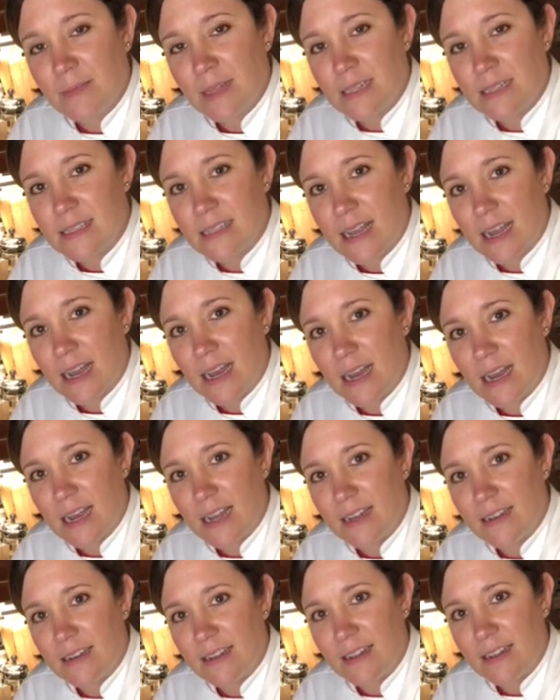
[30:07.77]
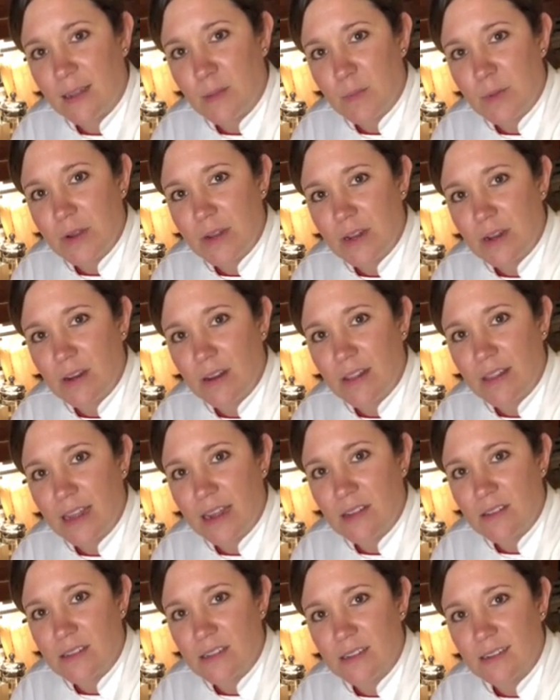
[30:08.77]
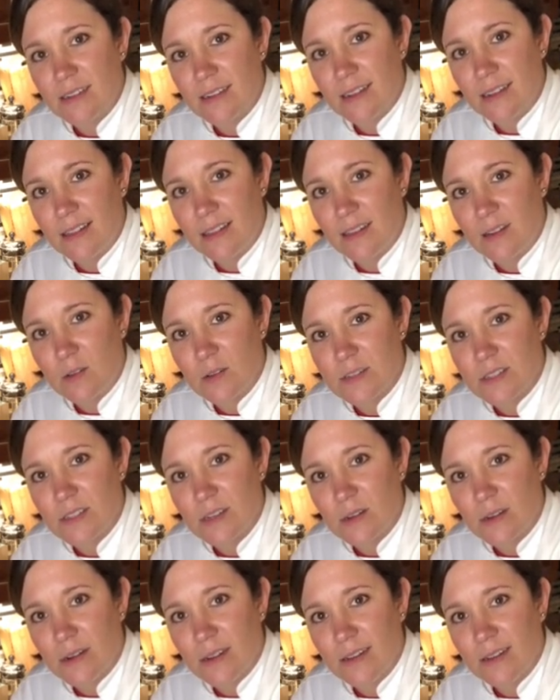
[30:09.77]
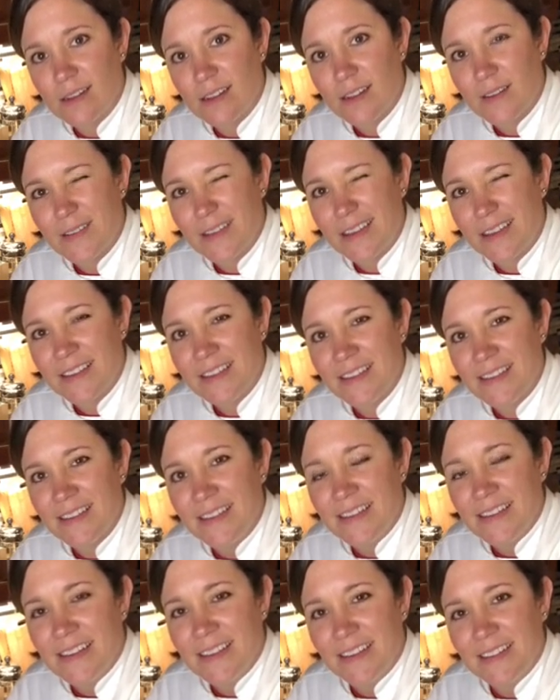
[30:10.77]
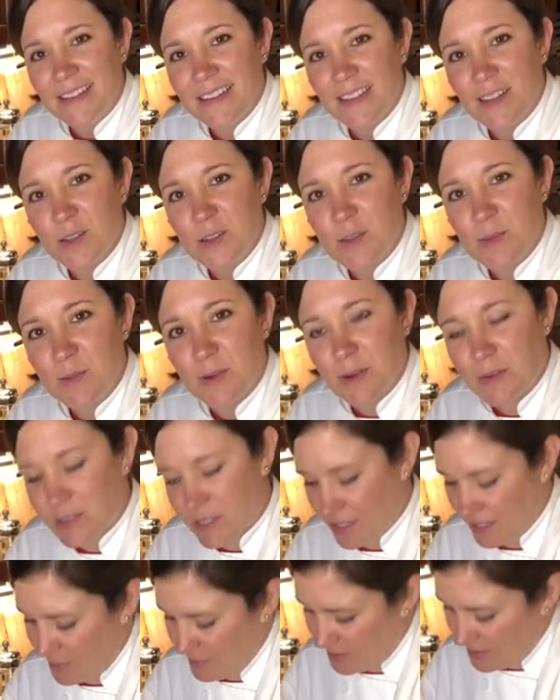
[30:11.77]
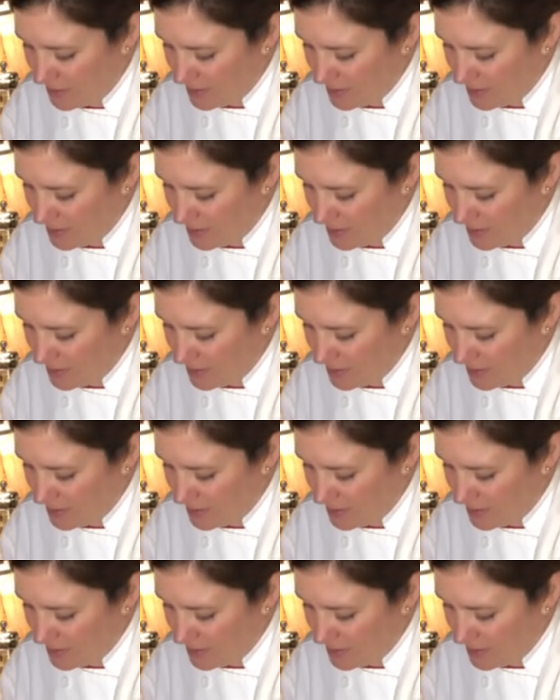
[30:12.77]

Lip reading: that's that hot and then put it on 1,000 and then don't stir it, okay? There's a pro tip.